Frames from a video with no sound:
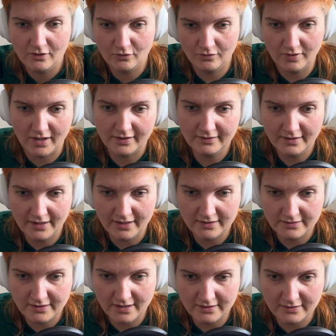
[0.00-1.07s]
run,
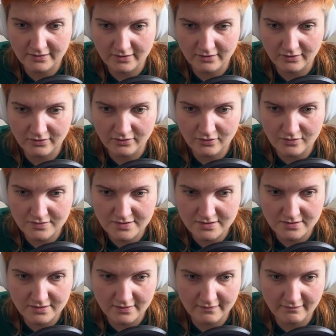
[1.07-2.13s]
and then
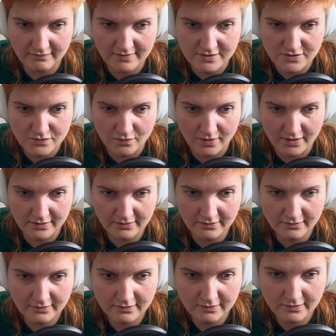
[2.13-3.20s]
use this
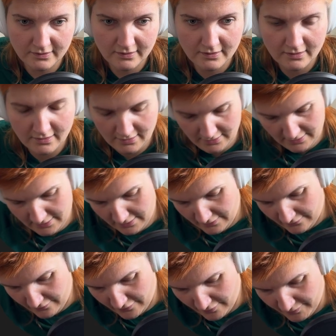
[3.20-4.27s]
one
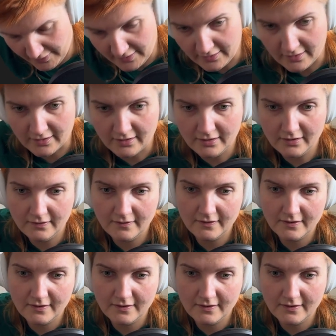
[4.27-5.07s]
from here.